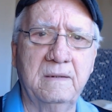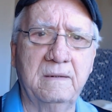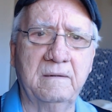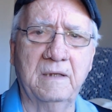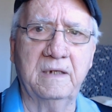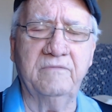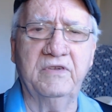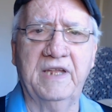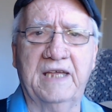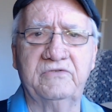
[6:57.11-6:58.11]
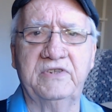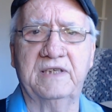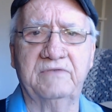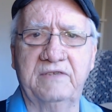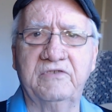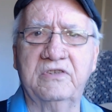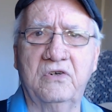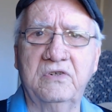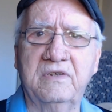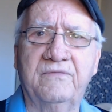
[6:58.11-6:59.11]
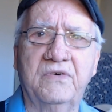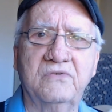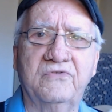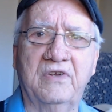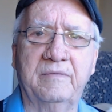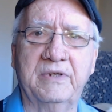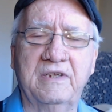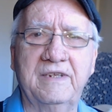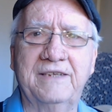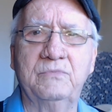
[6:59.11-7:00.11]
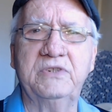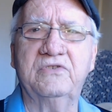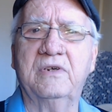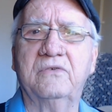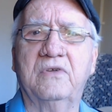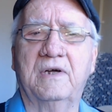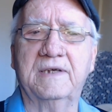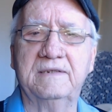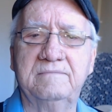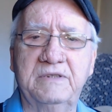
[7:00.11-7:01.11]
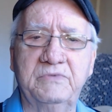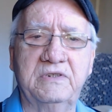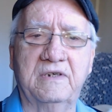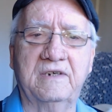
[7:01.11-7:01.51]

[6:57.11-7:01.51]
They're not even that yet. They just heard their first sermon, and we start talking, and we tear it